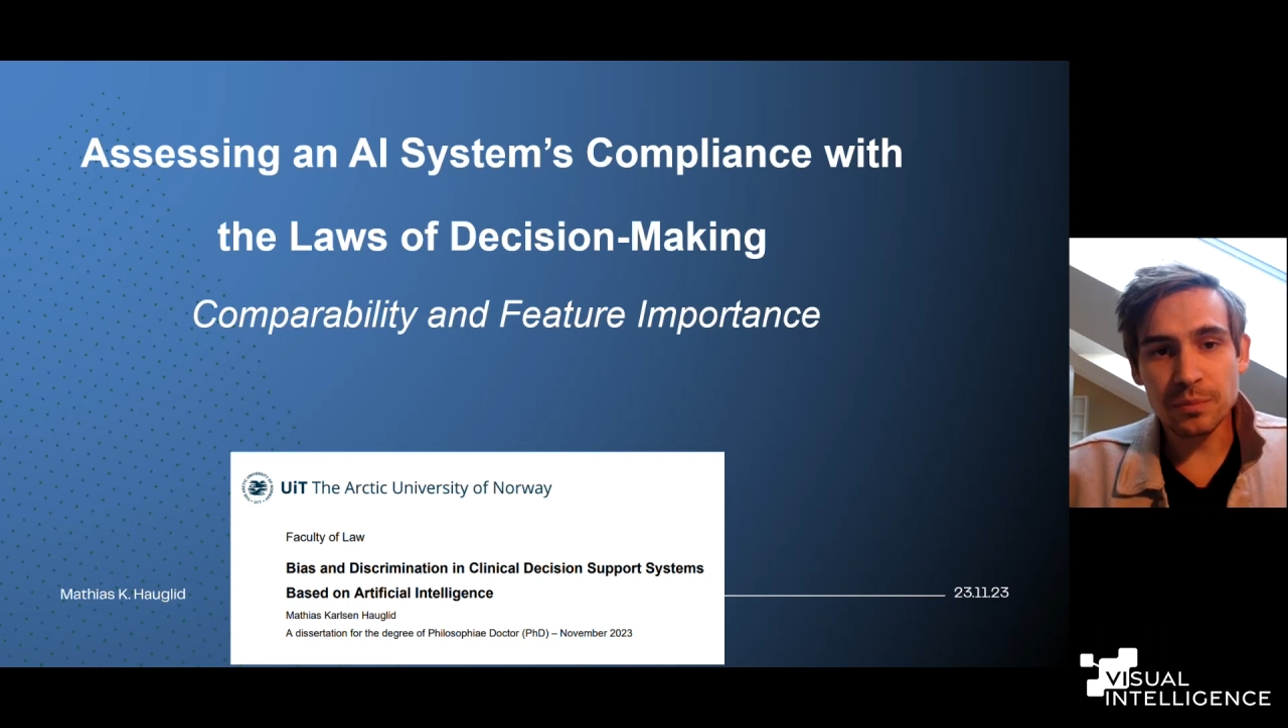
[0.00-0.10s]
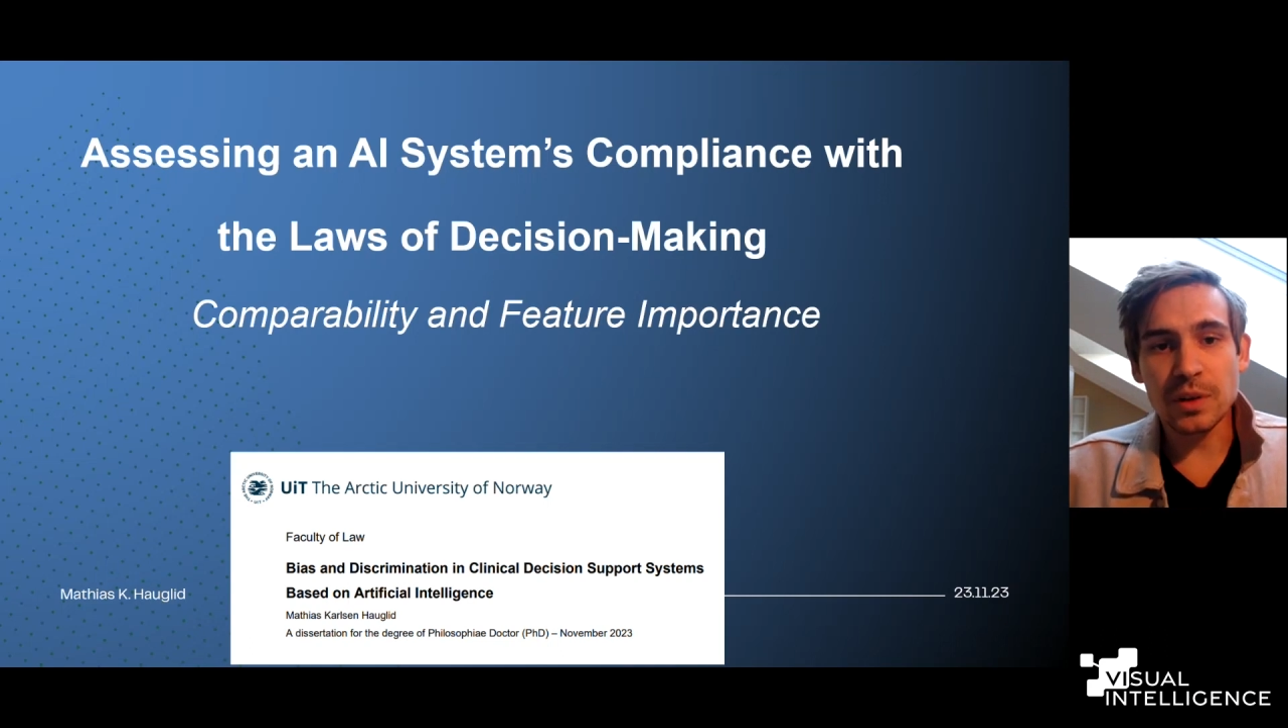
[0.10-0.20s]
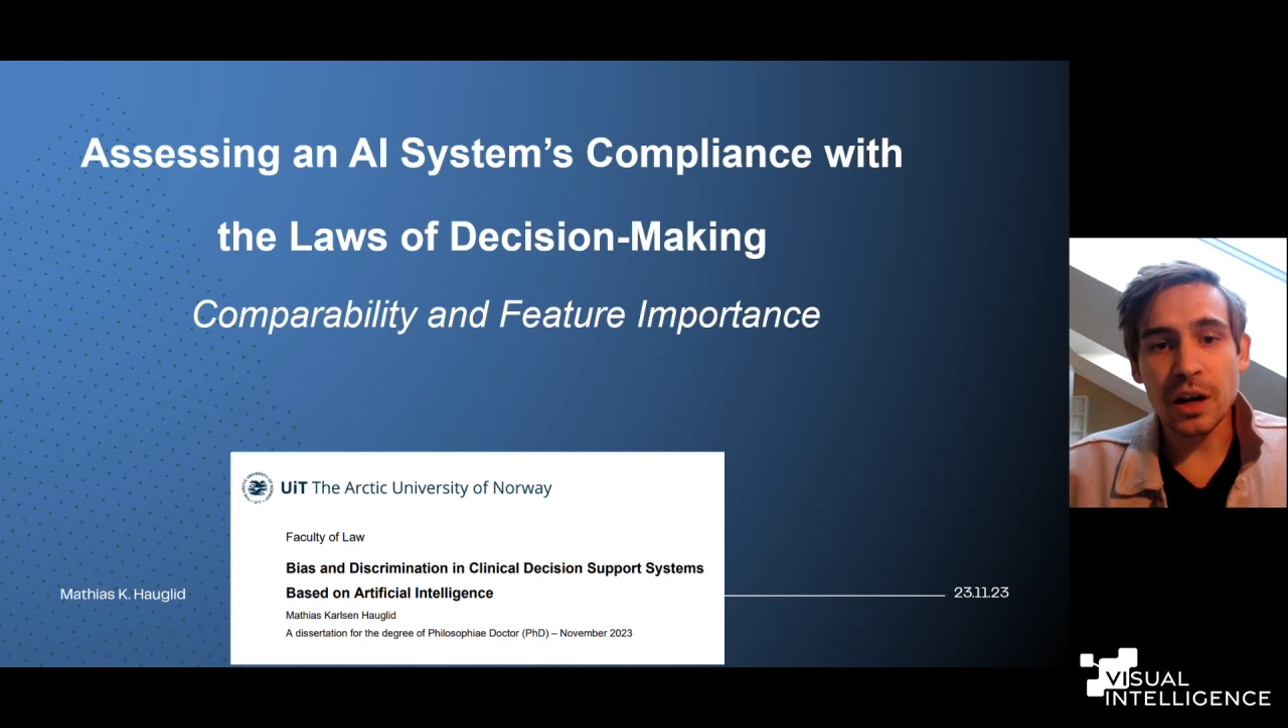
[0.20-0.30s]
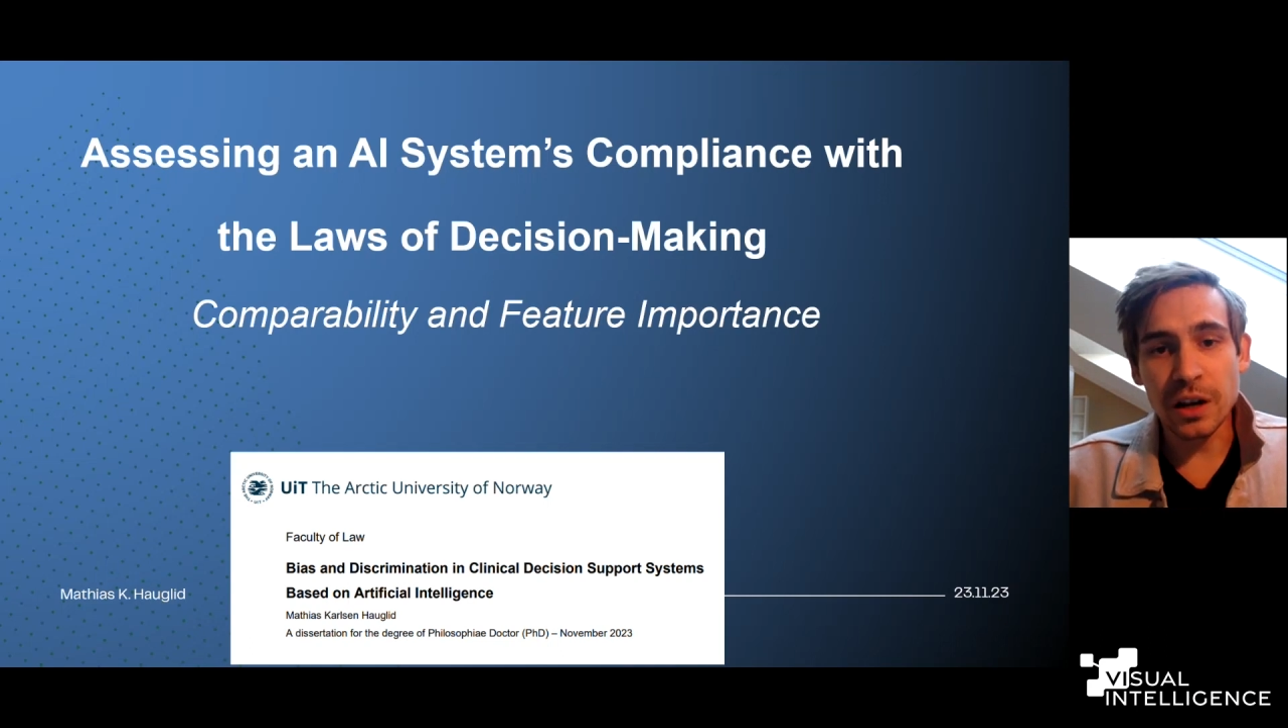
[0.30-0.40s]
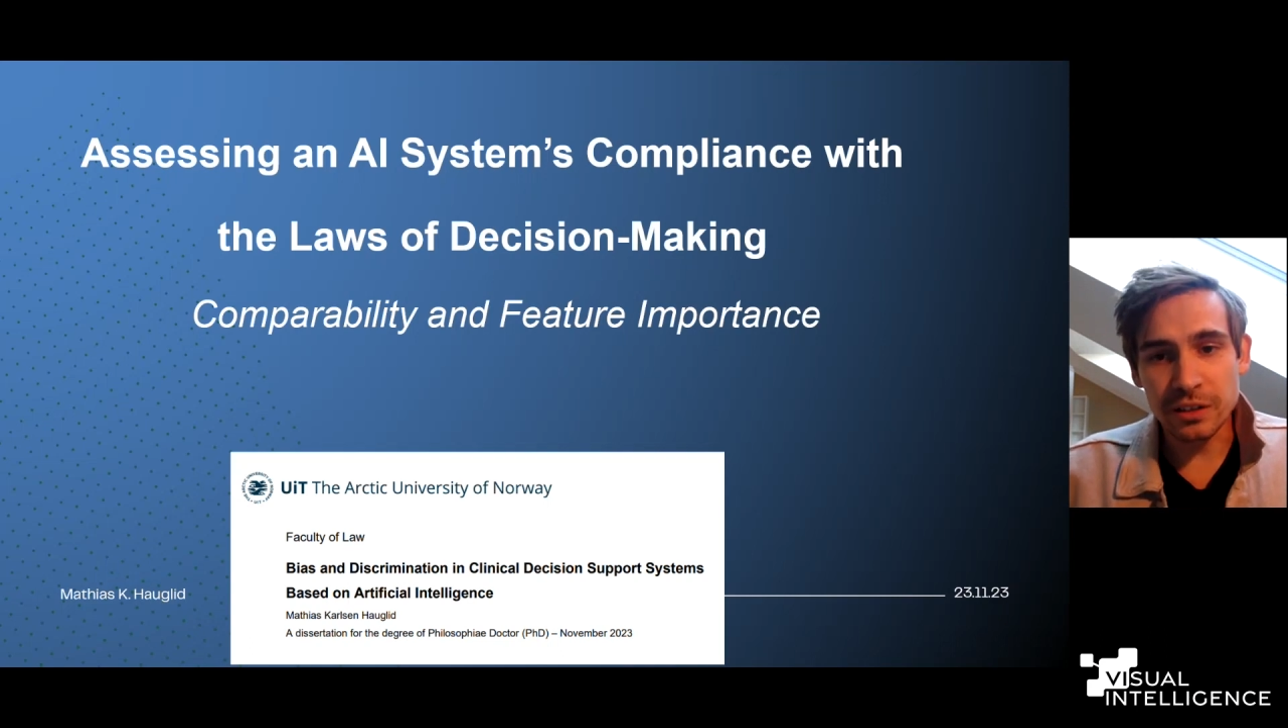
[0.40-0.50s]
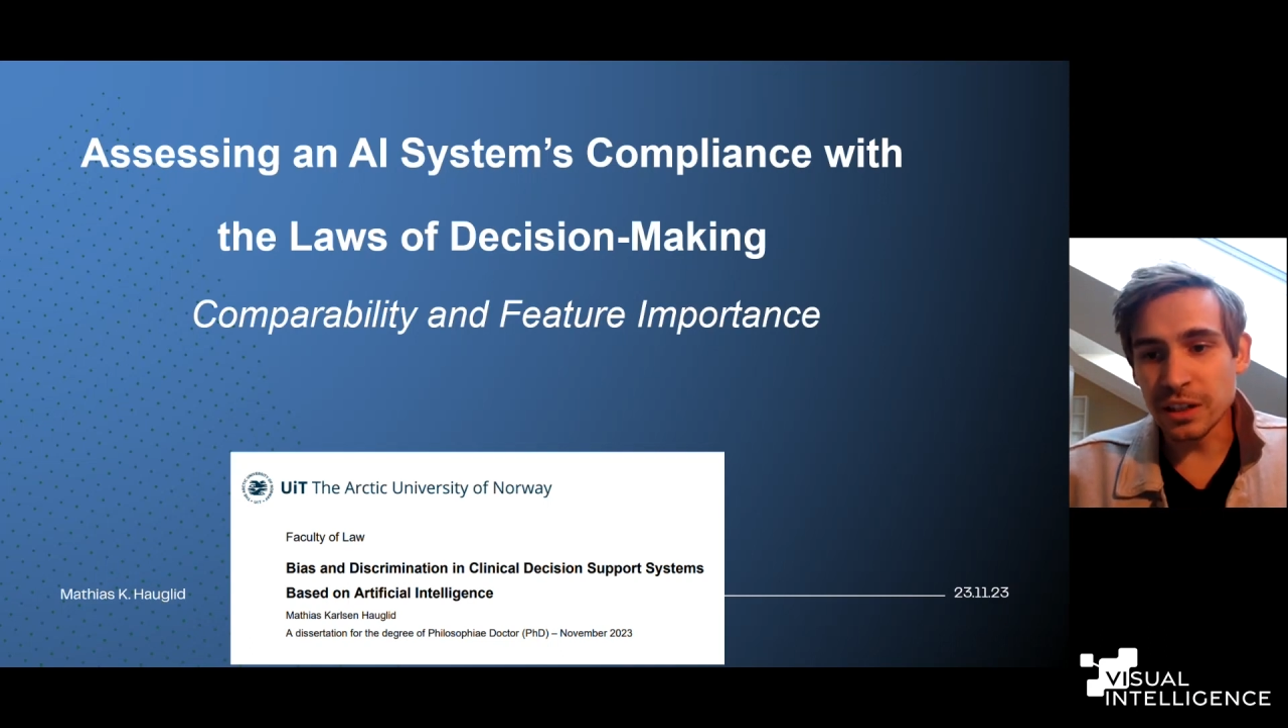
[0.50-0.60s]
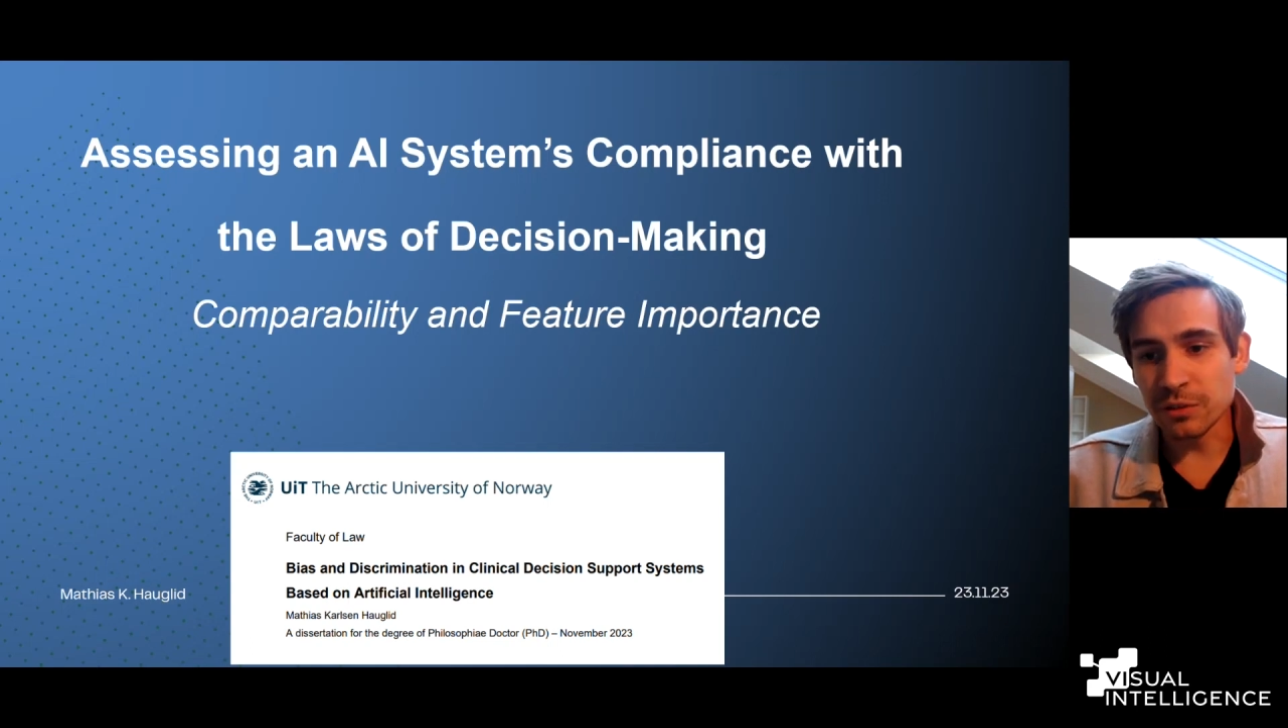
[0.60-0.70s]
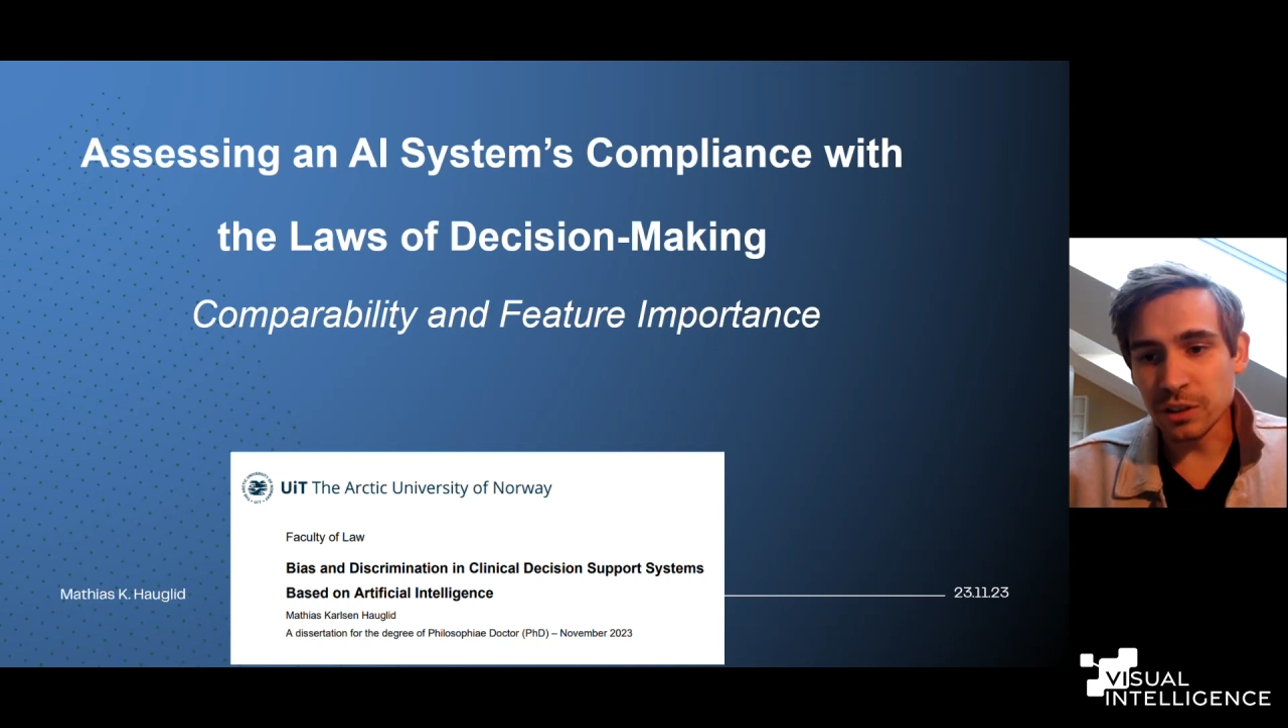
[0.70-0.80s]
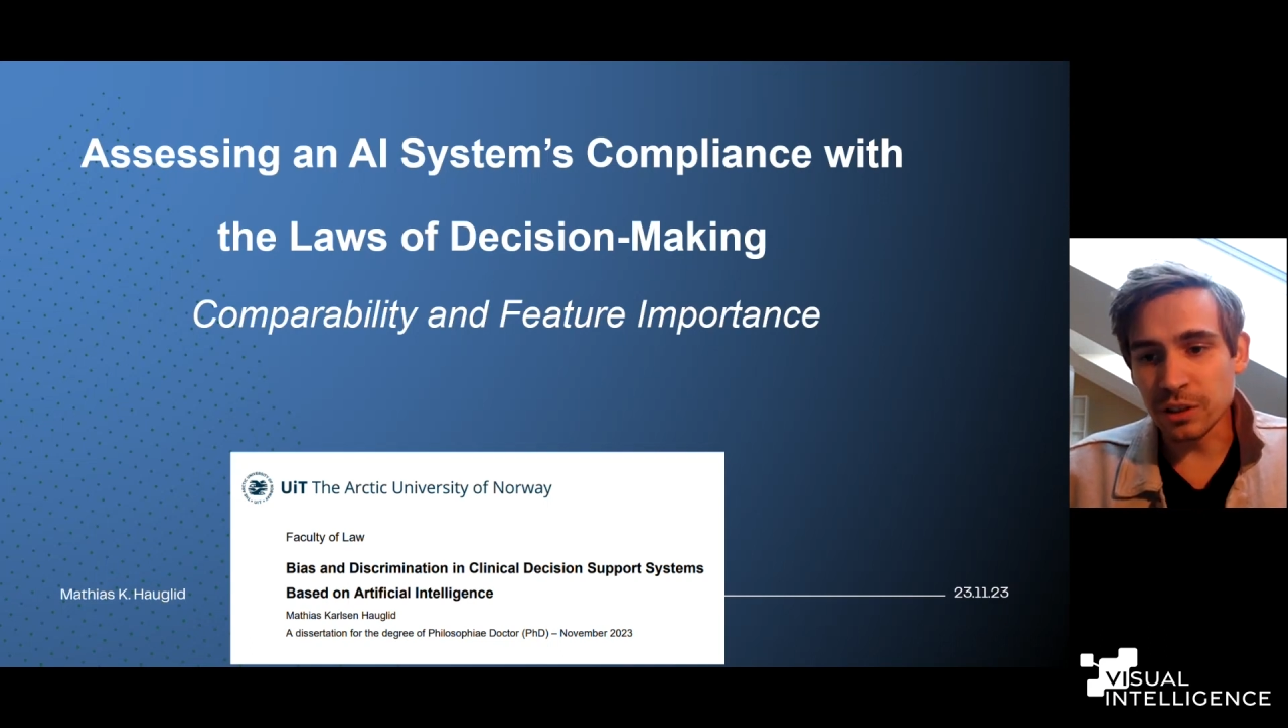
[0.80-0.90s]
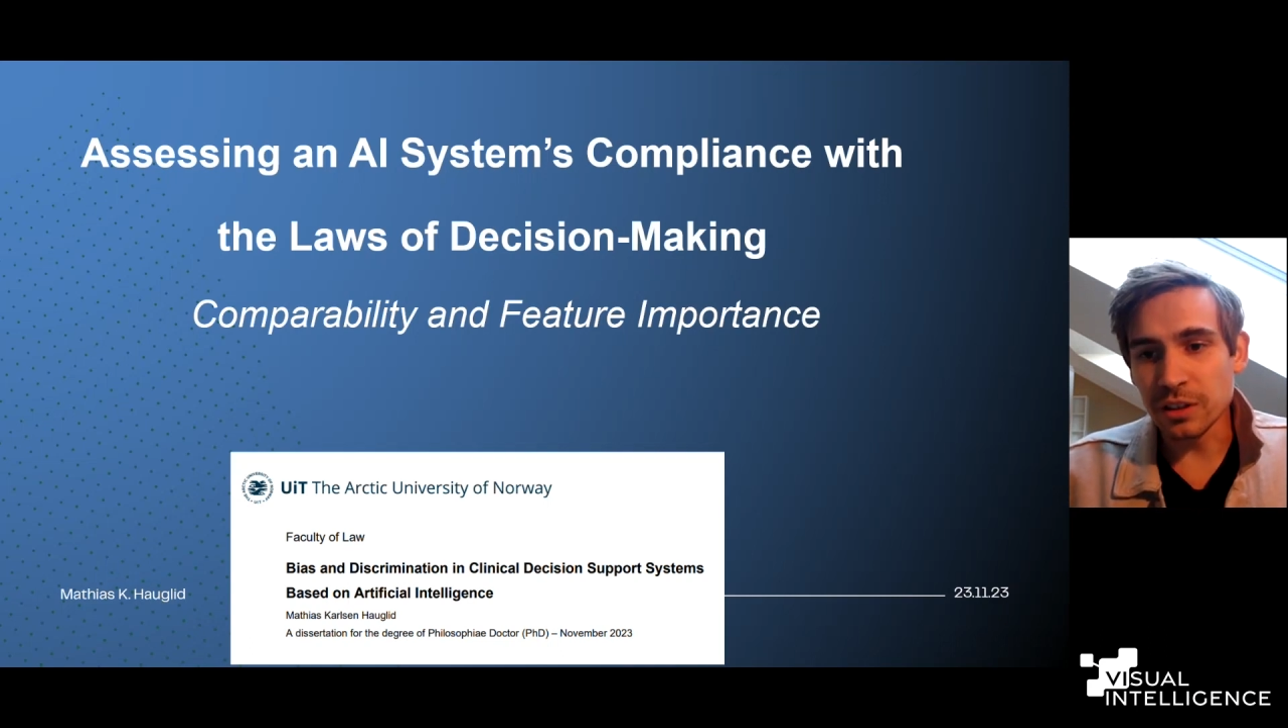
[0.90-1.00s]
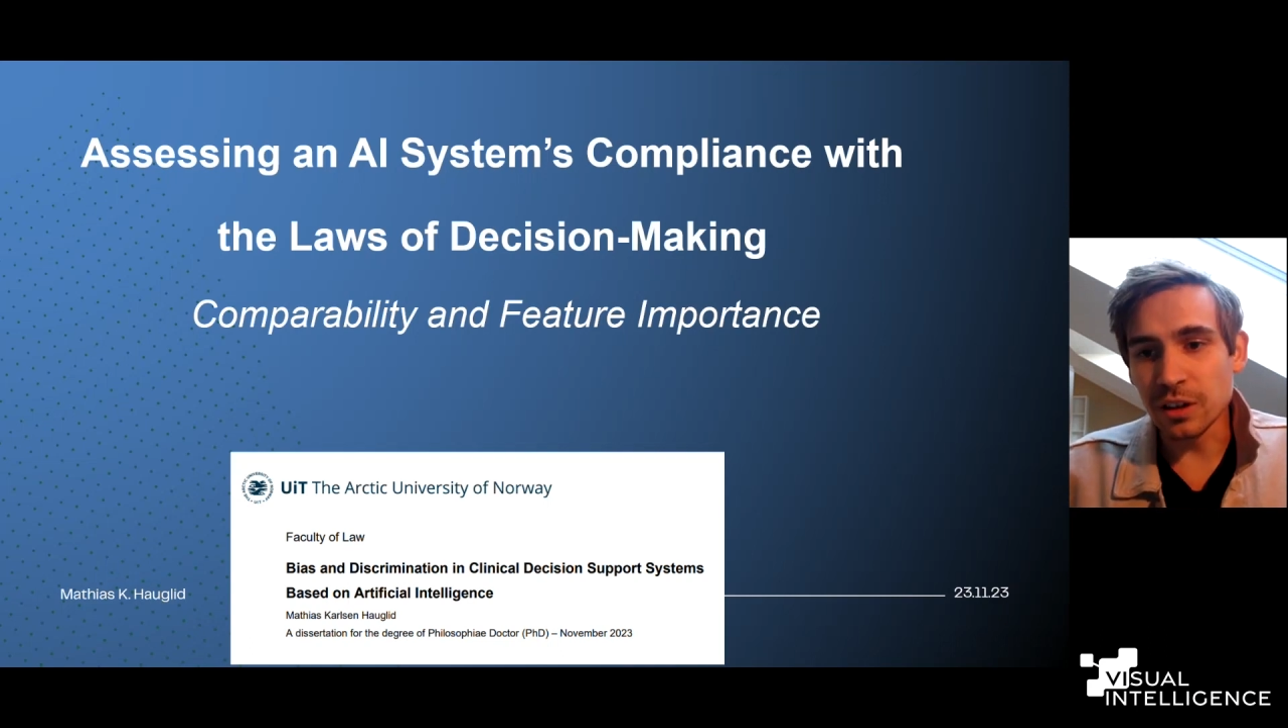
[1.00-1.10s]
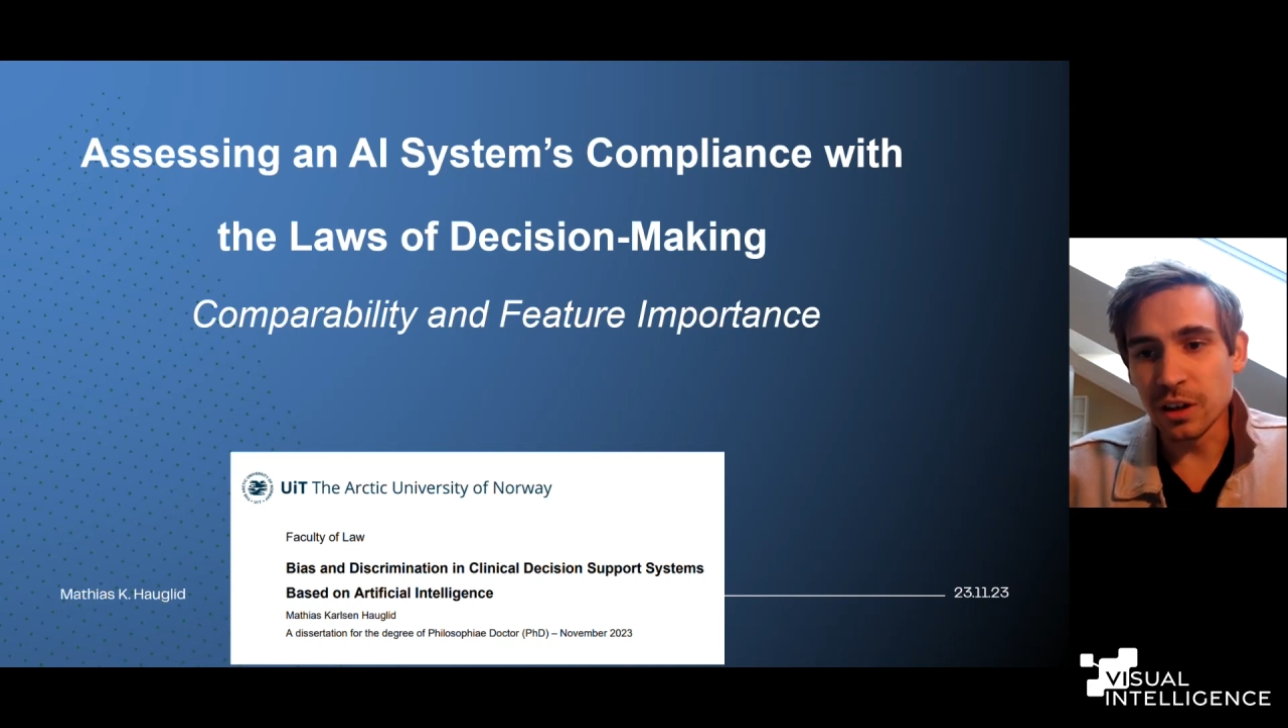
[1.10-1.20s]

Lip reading: higher level